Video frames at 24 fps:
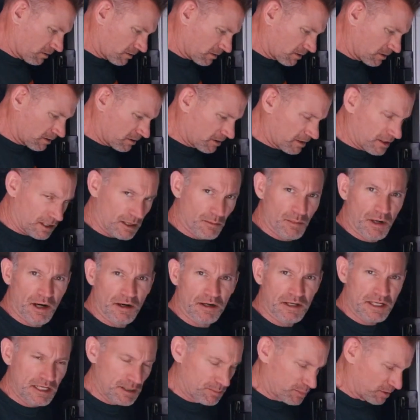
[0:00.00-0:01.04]
Good thing
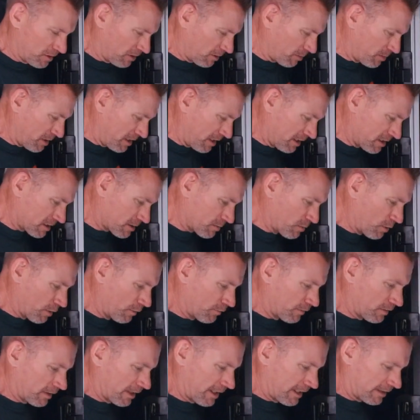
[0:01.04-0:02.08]
about keeping the beans
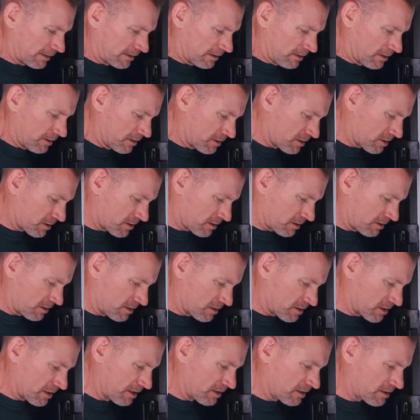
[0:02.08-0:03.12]
moving like this
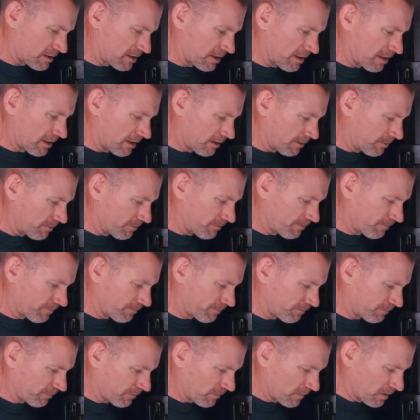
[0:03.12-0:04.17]
is it
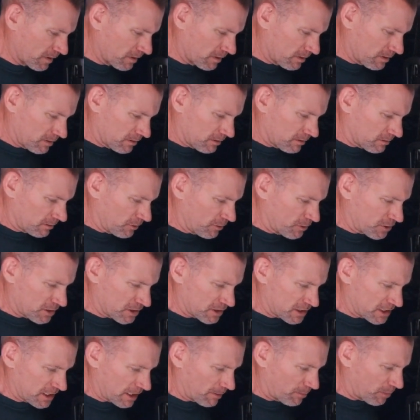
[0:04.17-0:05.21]

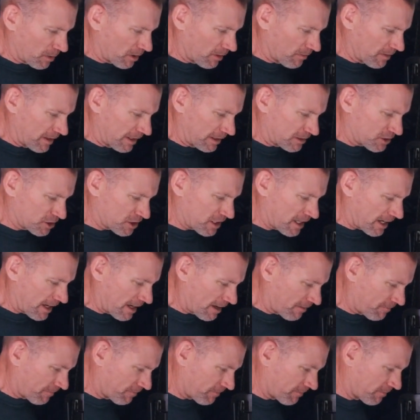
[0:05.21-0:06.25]
loosens up all that
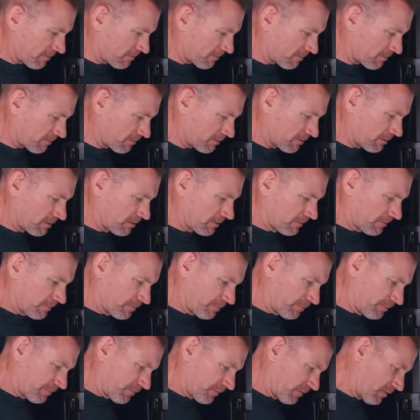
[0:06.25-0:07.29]
chaff,
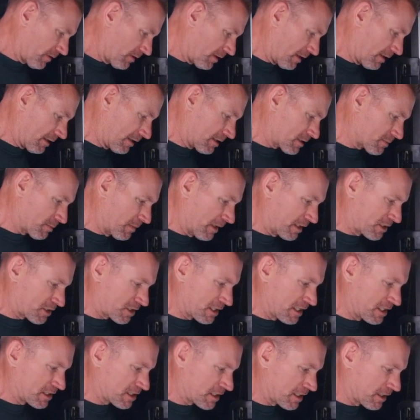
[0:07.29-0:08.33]
and it's much
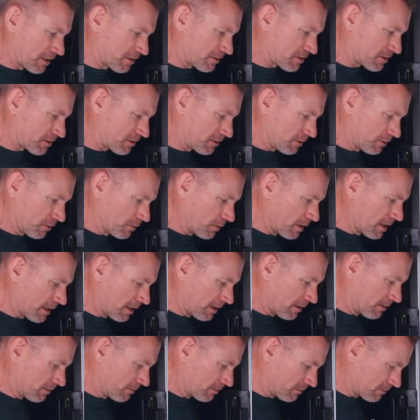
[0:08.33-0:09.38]
easier
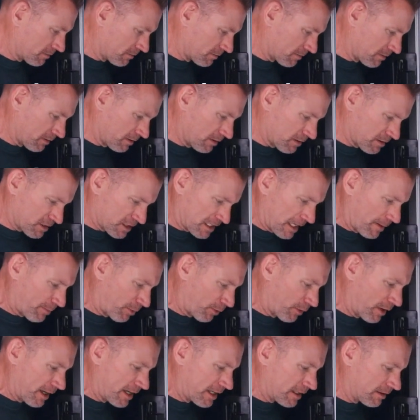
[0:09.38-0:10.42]
to
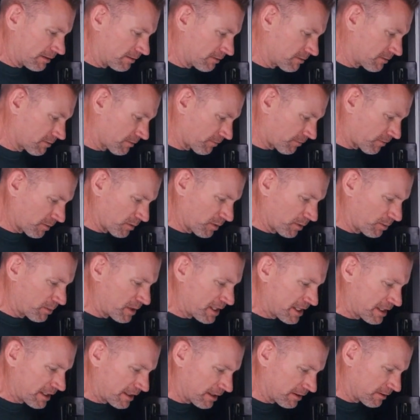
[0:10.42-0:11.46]
separate from the
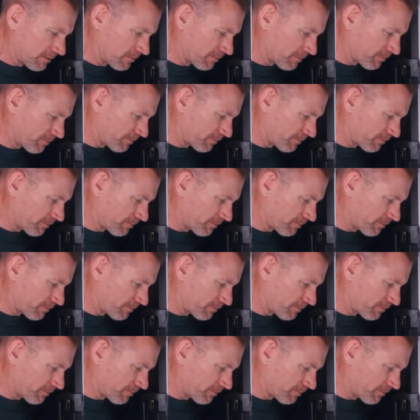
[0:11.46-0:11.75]
bean.